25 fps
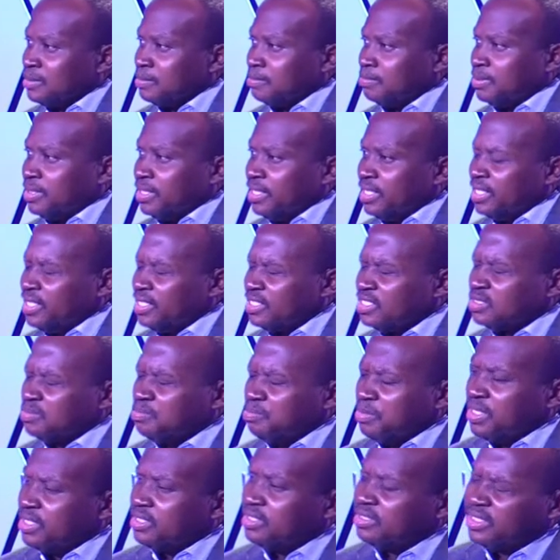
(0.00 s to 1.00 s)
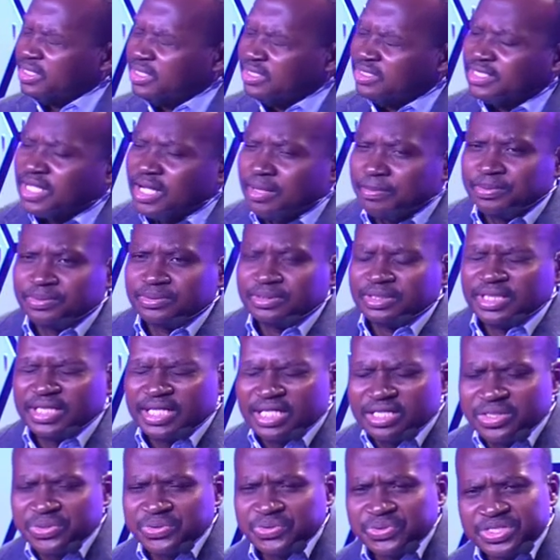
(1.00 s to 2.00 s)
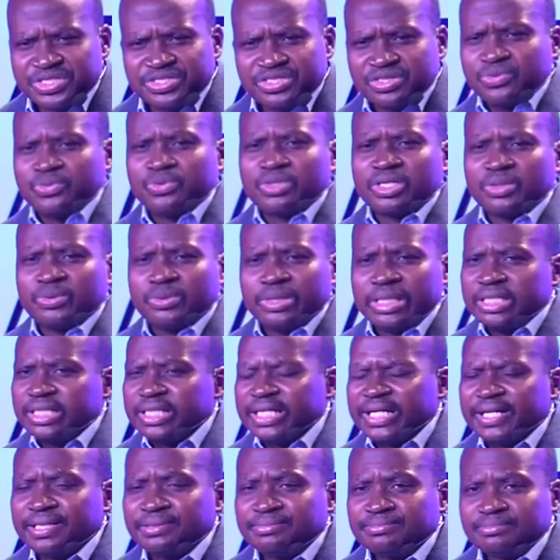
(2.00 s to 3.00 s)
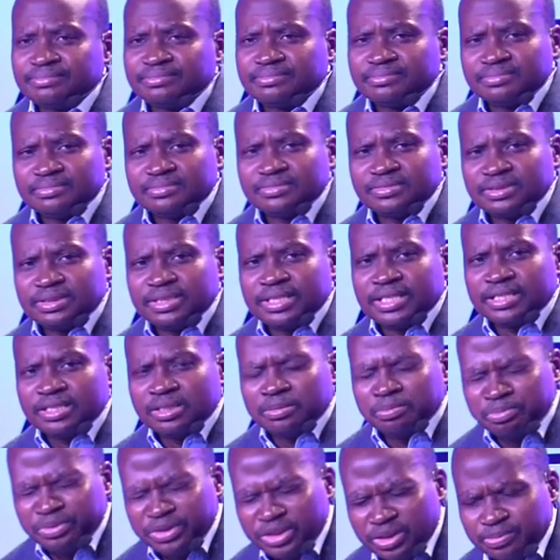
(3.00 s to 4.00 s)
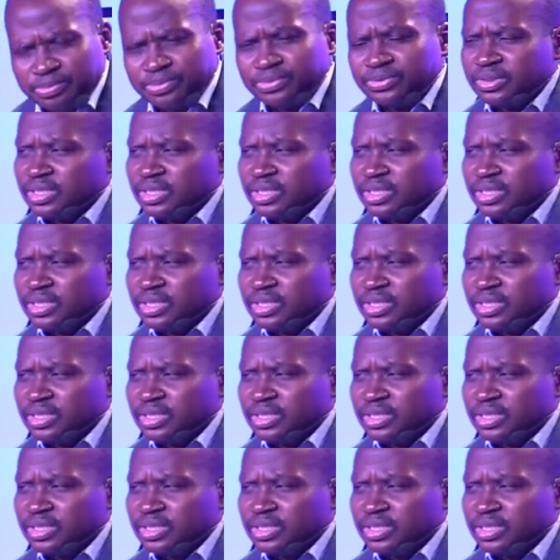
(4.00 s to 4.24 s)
Players make things happen. They are the reason why we're there. They are the people